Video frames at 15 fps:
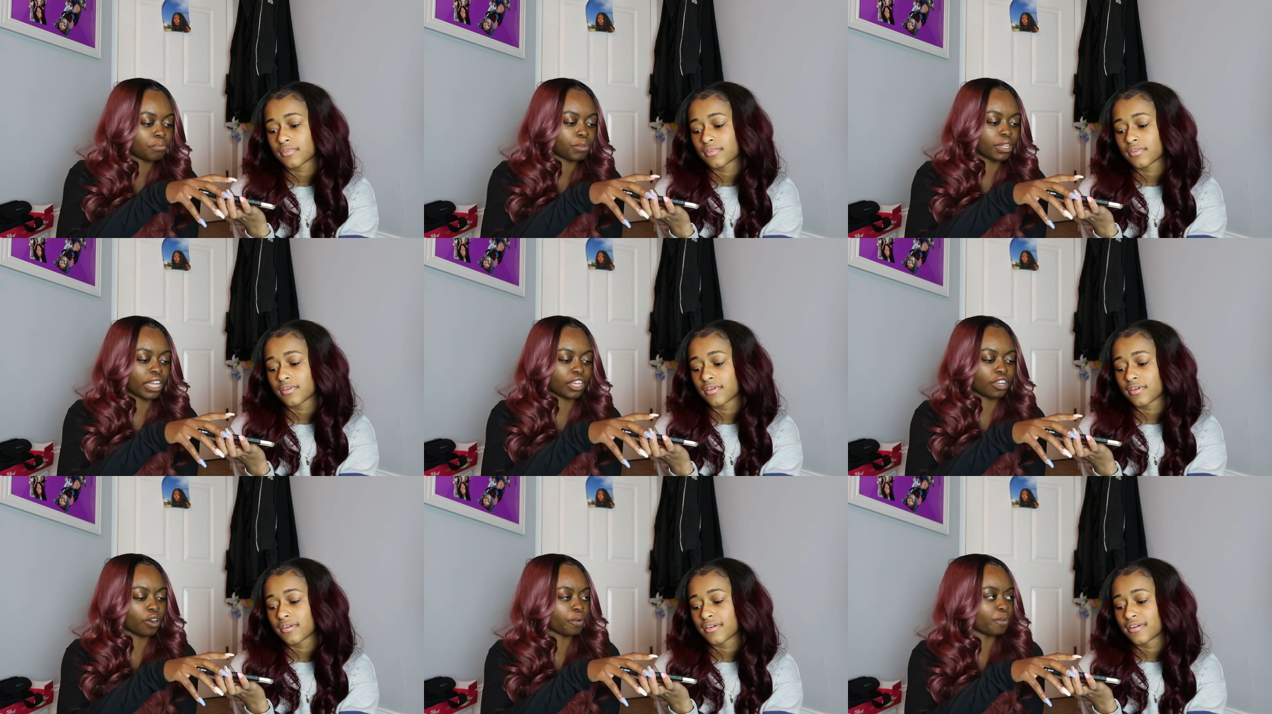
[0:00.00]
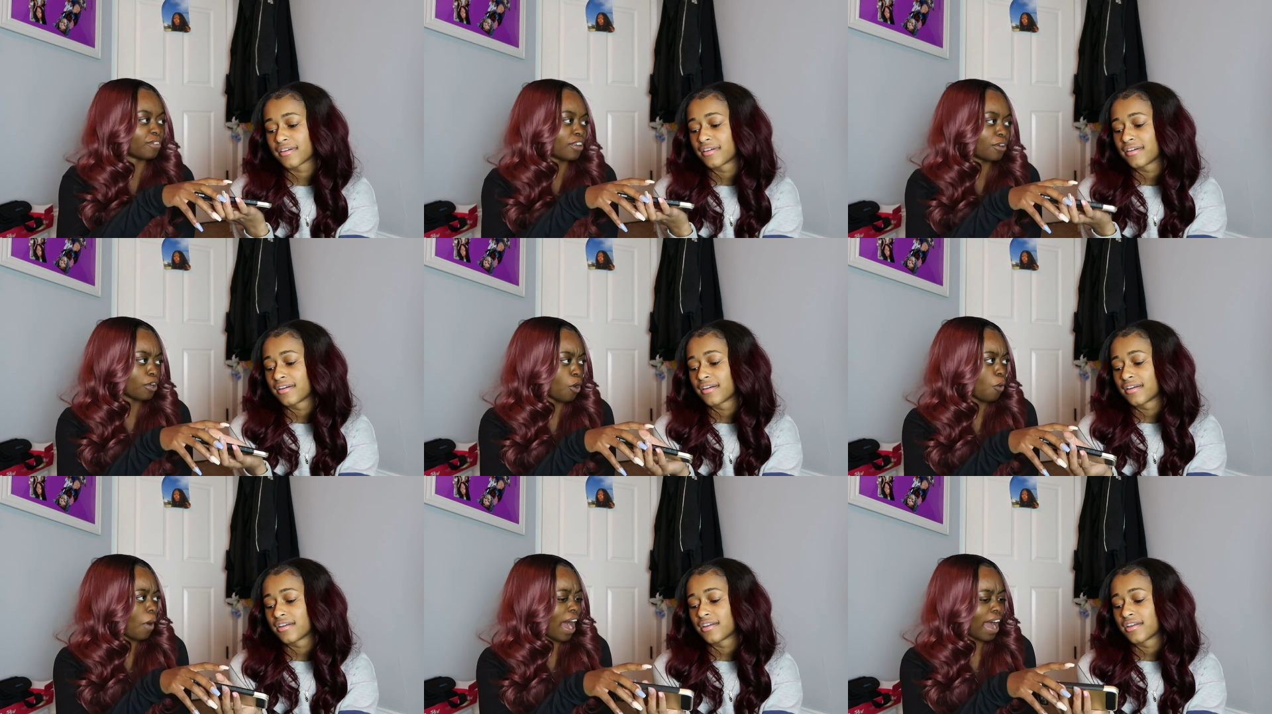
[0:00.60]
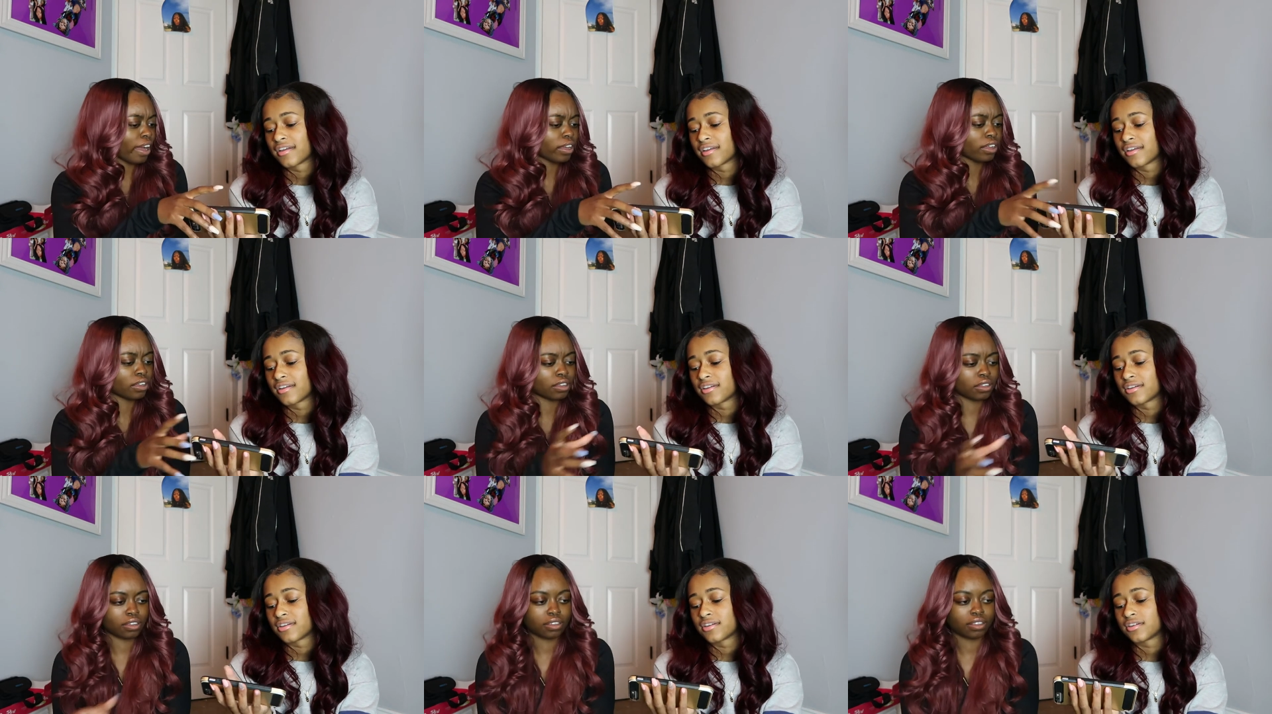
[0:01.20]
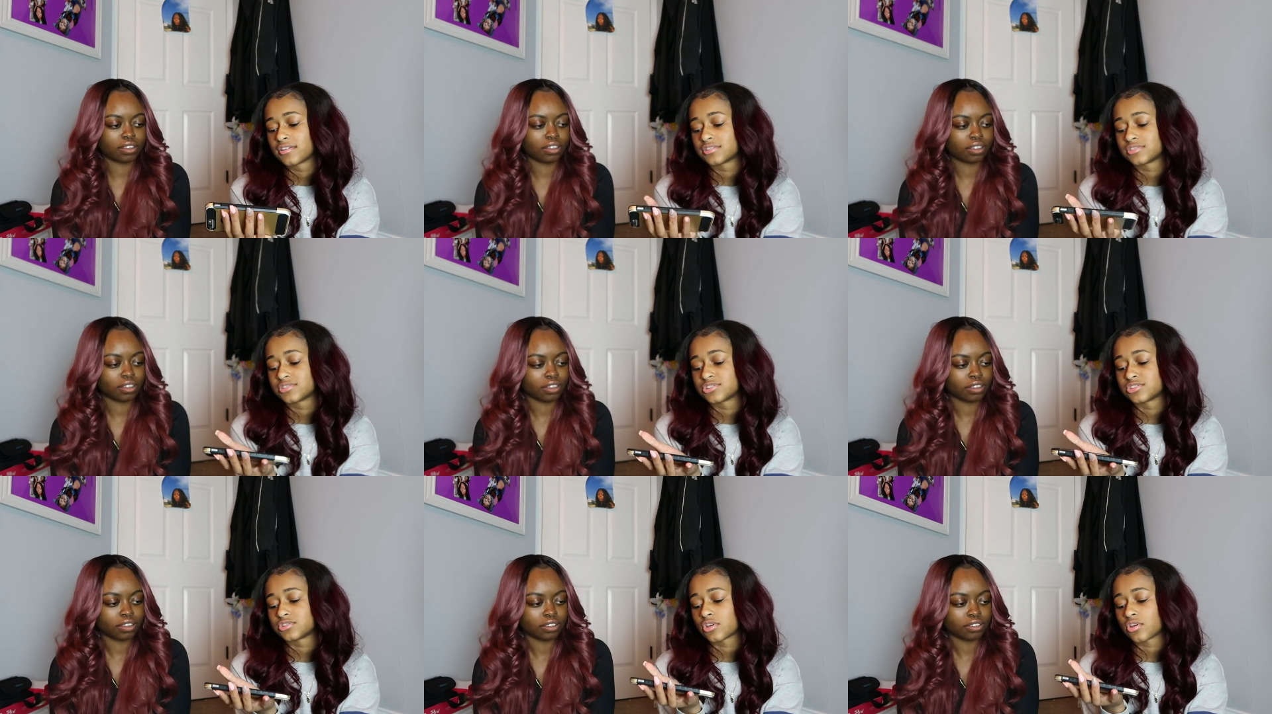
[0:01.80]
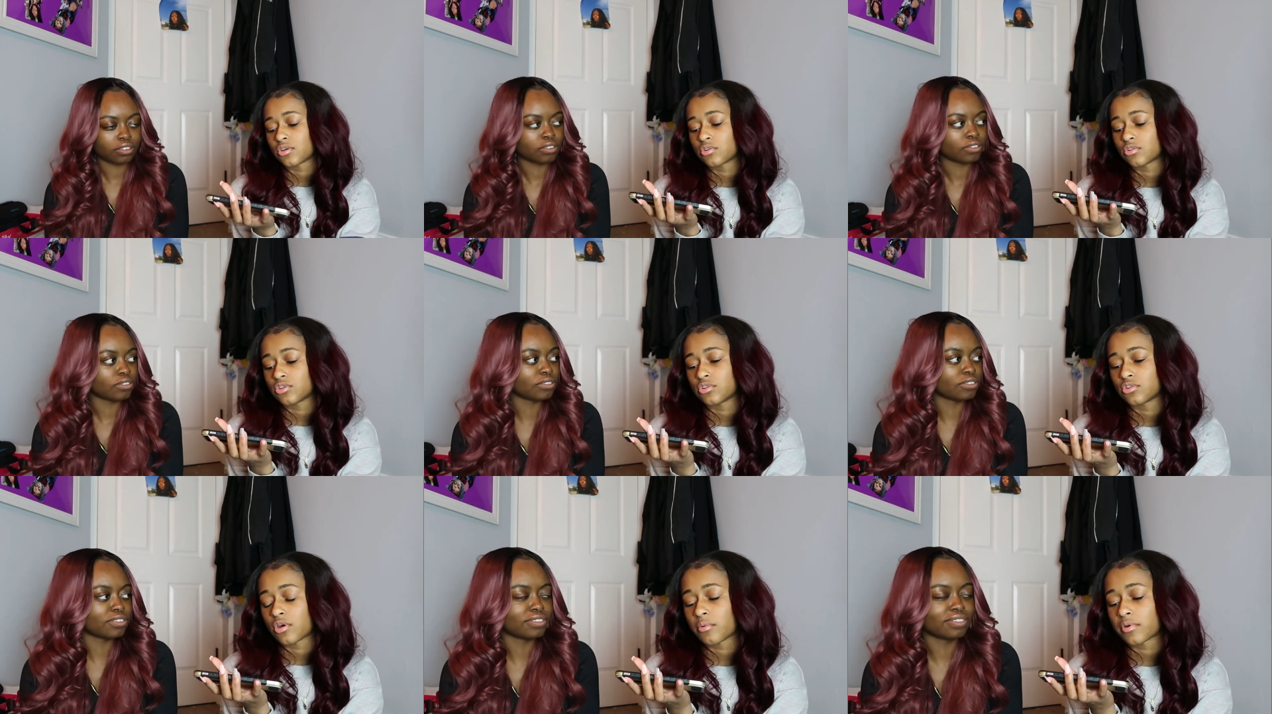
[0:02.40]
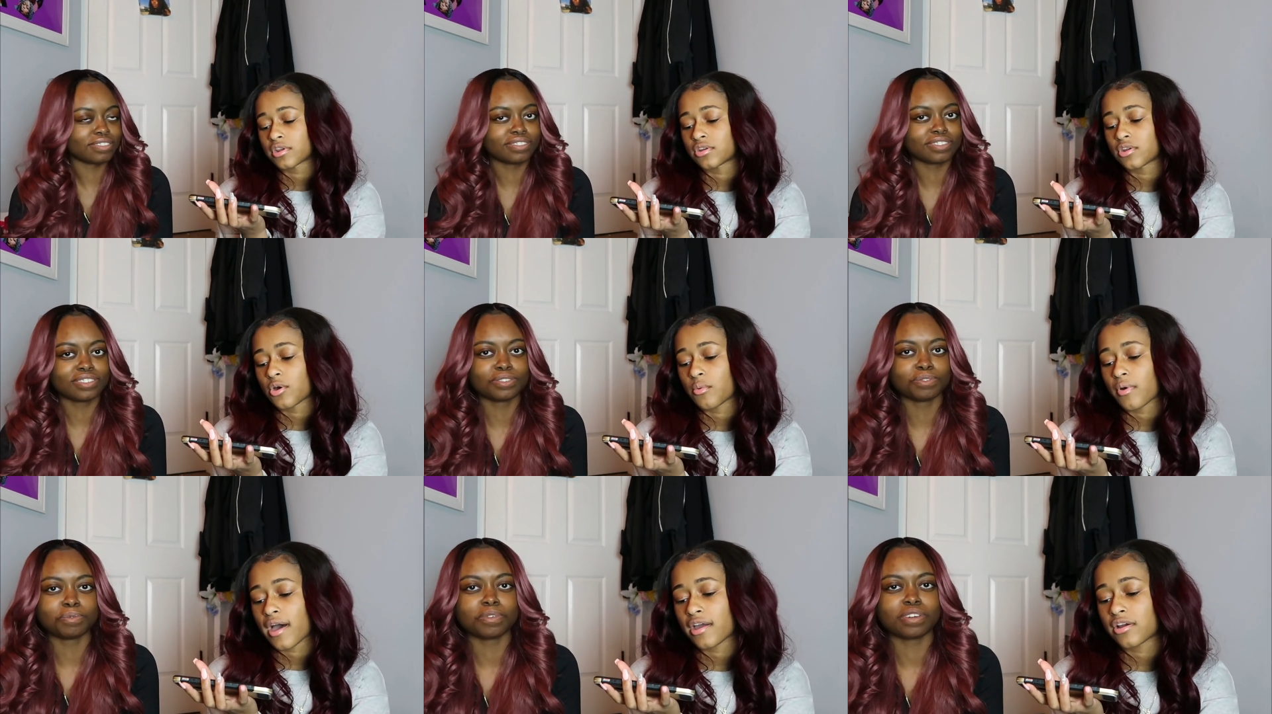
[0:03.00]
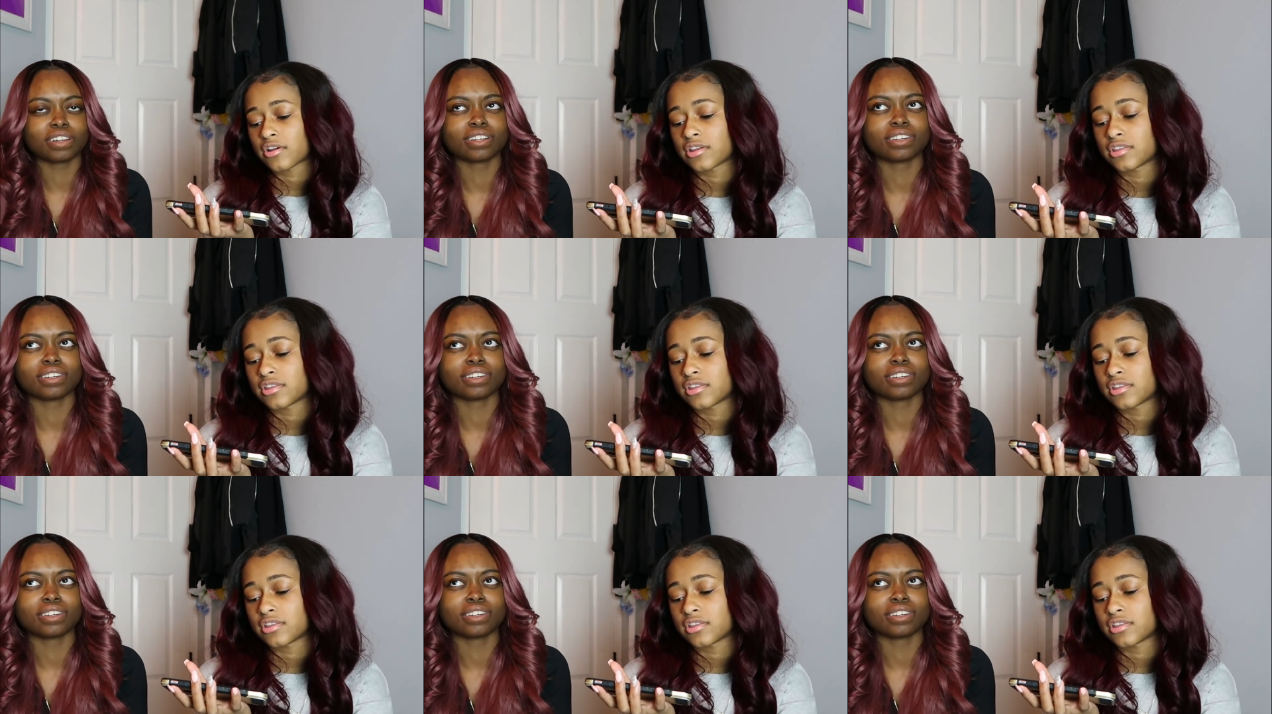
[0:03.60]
Speaker 1: Be like, you don't want to know why, so you don't want to know why or